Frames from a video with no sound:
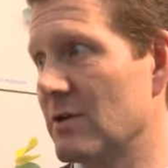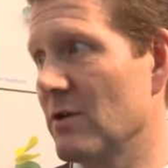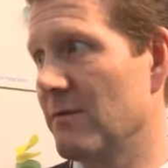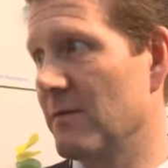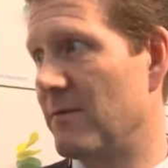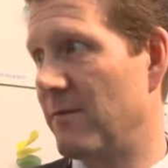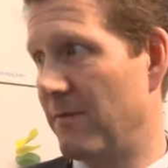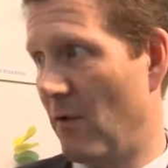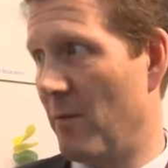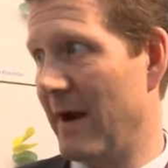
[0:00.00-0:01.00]
server
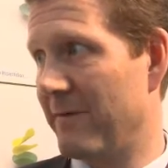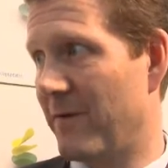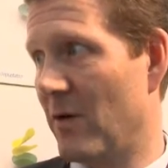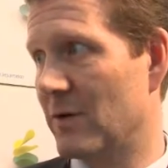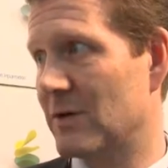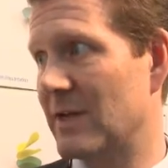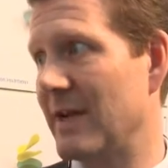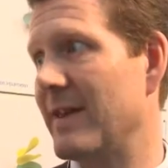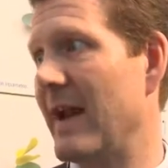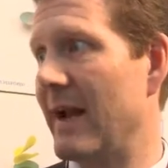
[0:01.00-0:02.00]
format first,
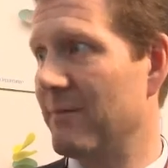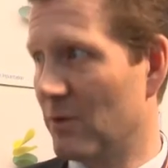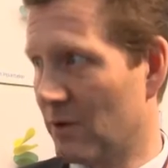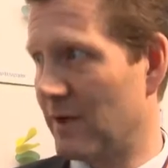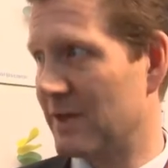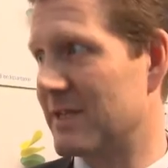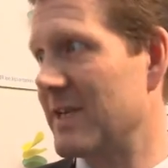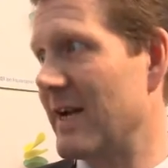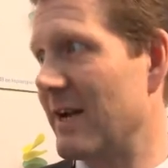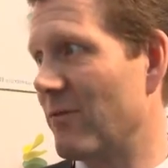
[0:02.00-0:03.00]
and then we're going to
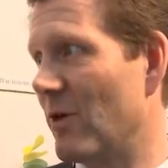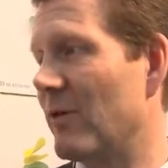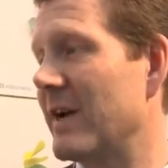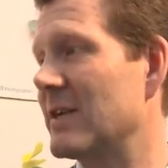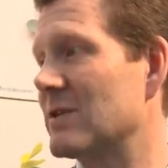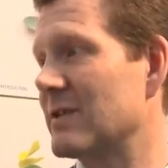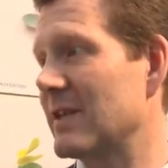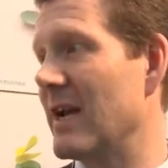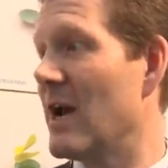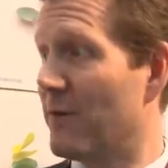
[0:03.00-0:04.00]
see it roll into
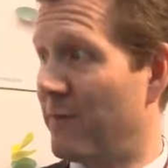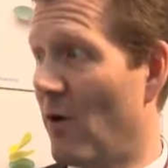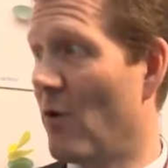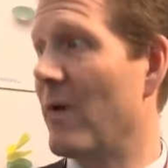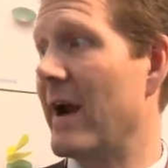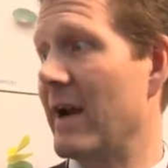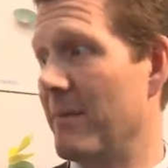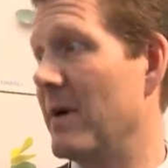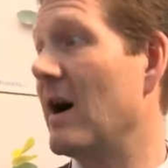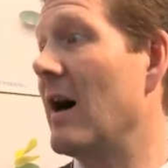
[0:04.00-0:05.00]
the 4-way and
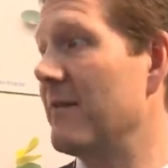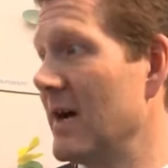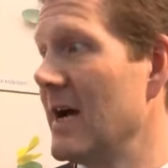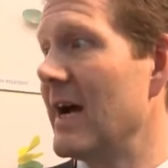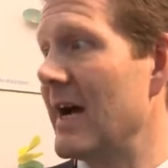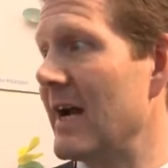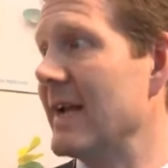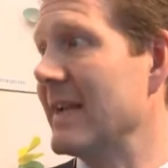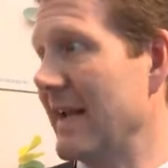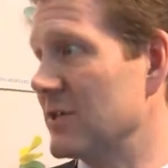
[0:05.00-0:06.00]
above
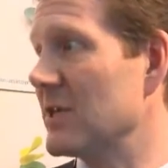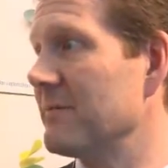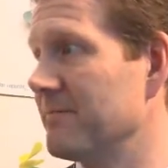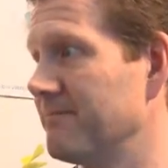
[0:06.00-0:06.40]
in next year.